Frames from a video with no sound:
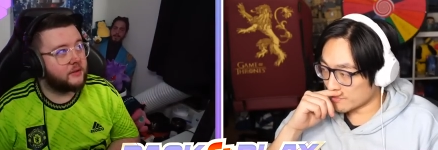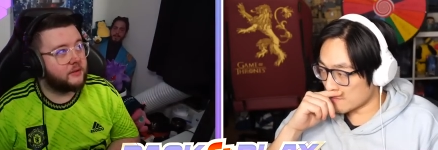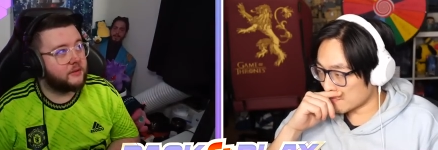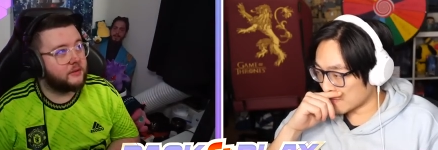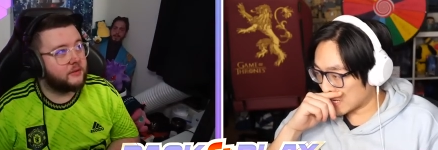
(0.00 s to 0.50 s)

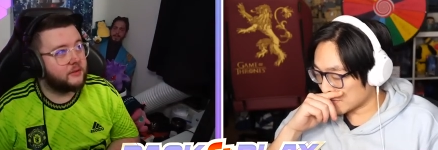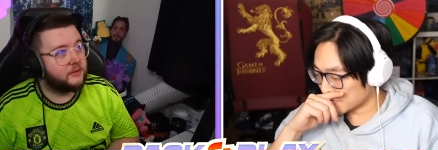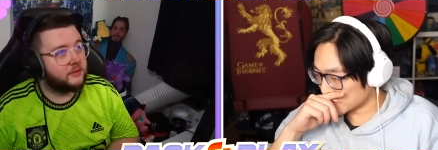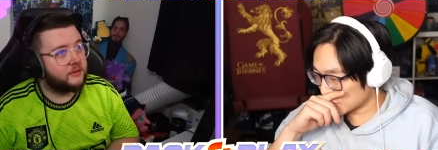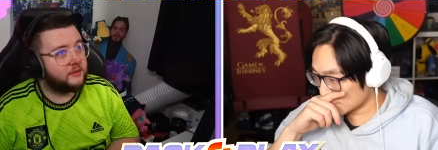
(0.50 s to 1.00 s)
Speaker 1: over
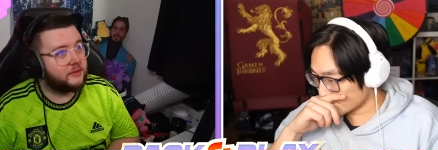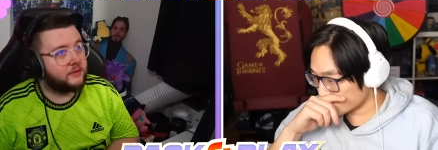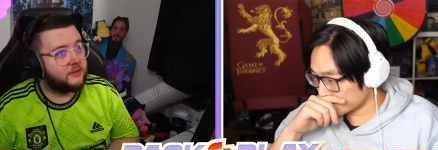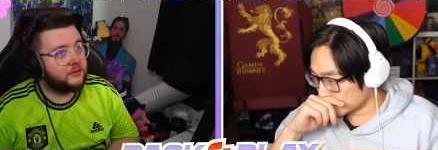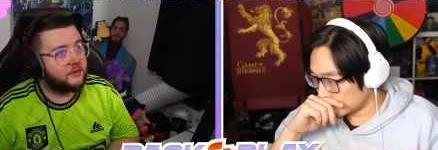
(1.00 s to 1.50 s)
Vlahovic.
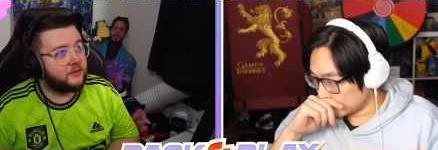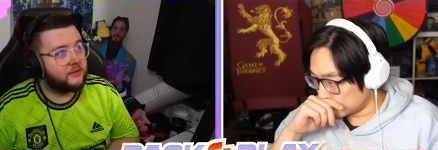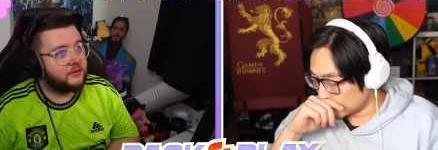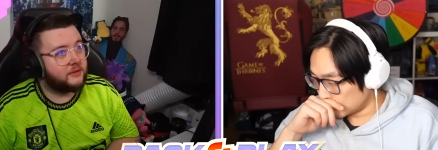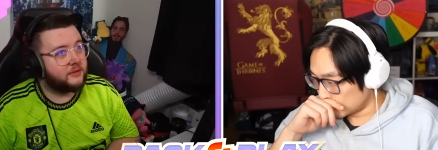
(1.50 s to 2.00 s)

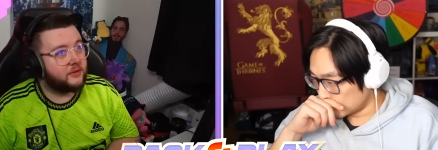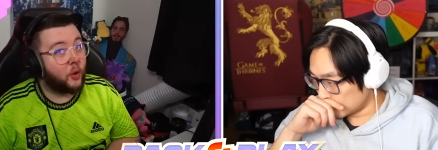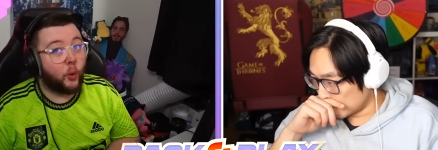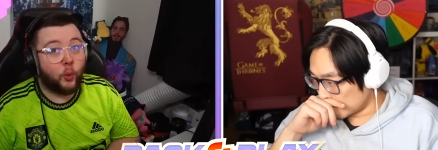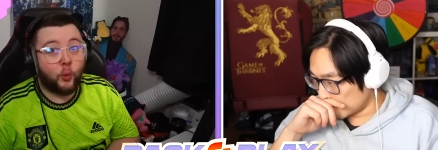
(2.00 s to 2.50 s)

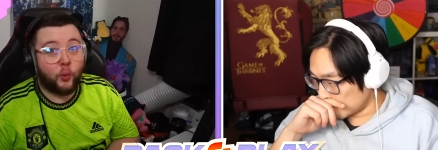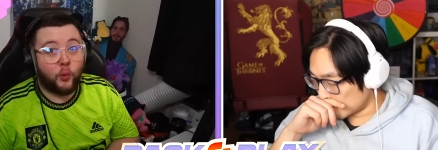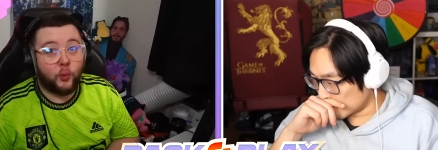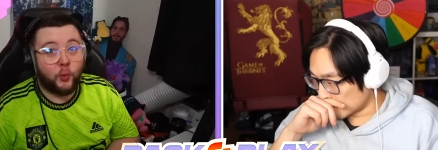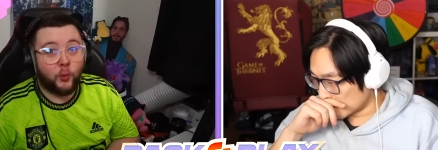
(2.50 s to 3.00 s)

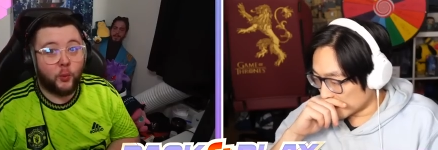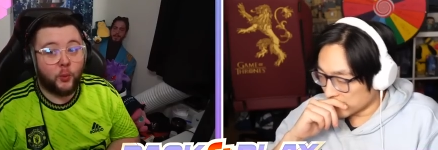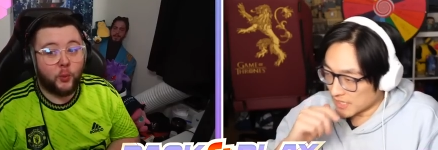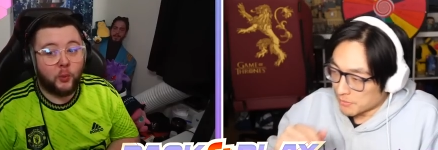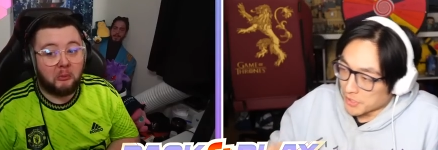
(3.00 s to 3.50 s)
Ooh. I
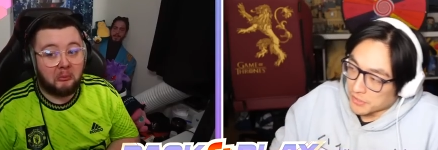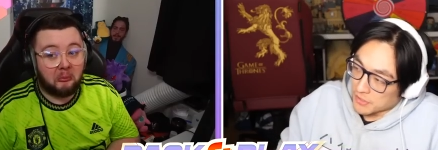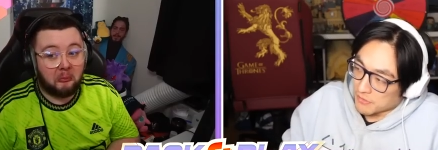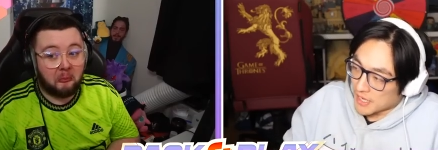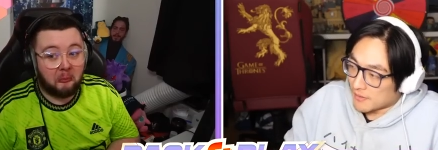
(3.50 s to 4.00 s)
think I'm going to
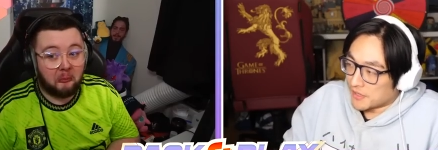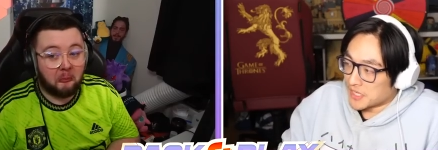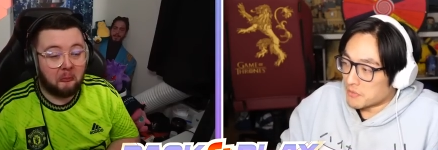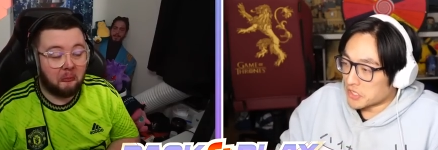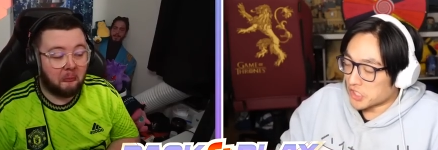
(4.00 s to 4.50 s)
do that. I
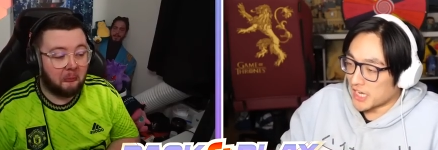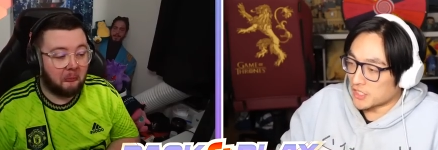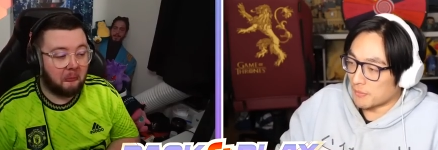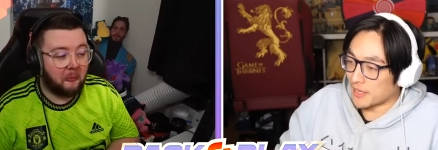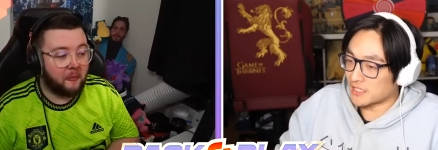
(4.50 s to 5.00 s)
think I'm going to
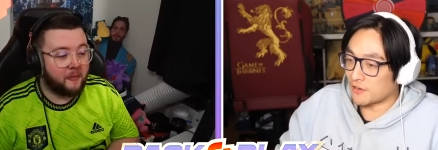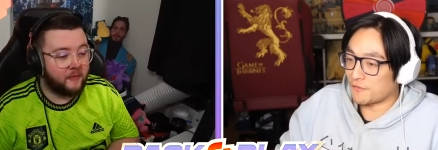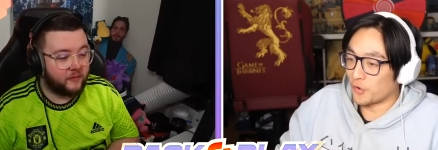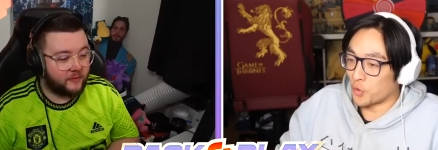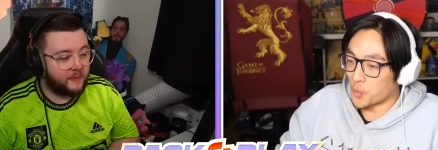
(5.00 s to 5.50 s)
change to basically a
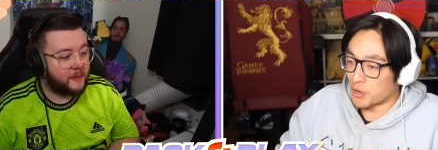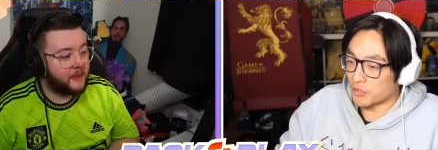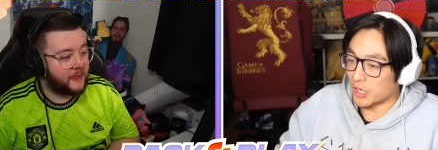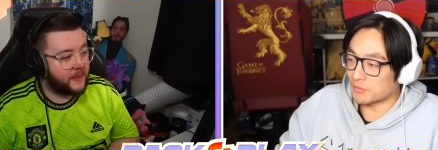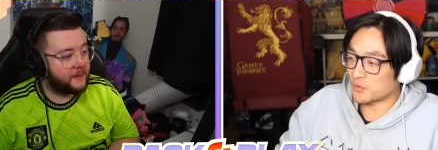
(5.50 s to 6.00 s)
full
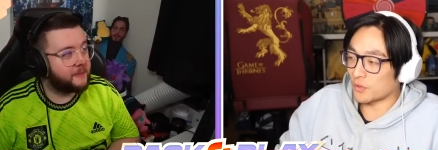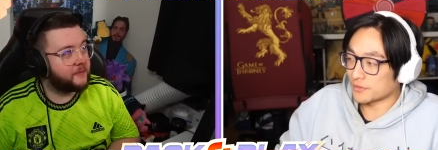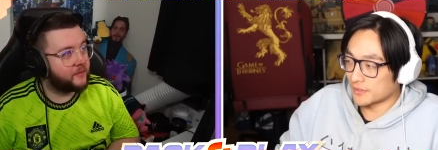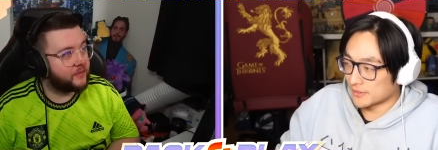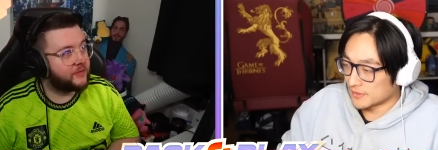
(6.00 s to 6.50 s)
World Cup
Speaker 2: squad.
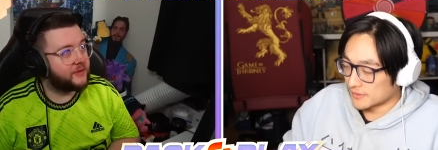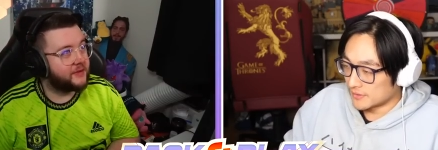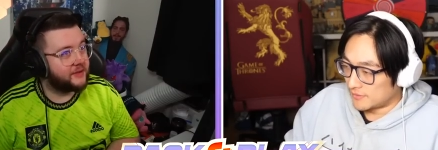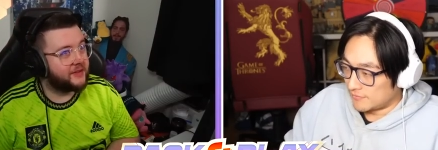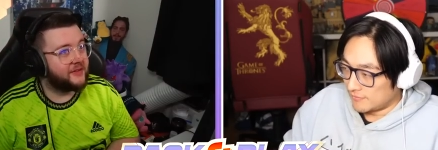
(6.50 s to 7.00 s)

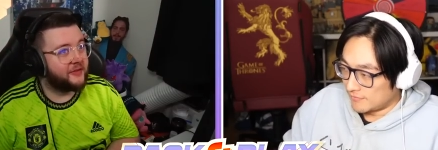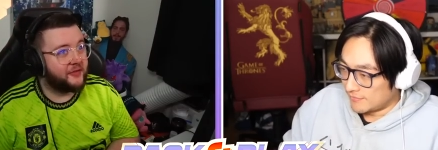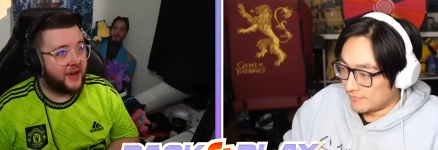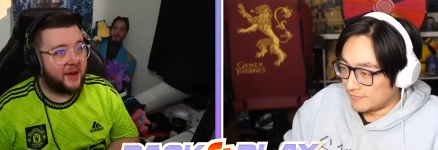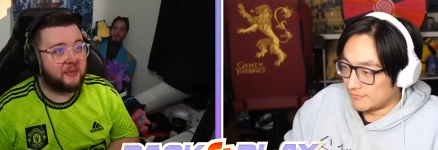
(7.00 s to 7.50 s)

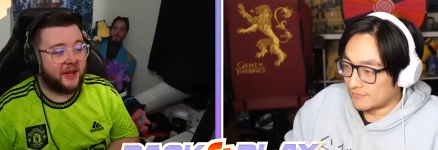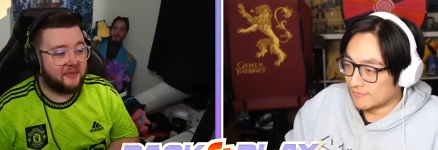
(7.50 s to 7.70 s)
Fair play,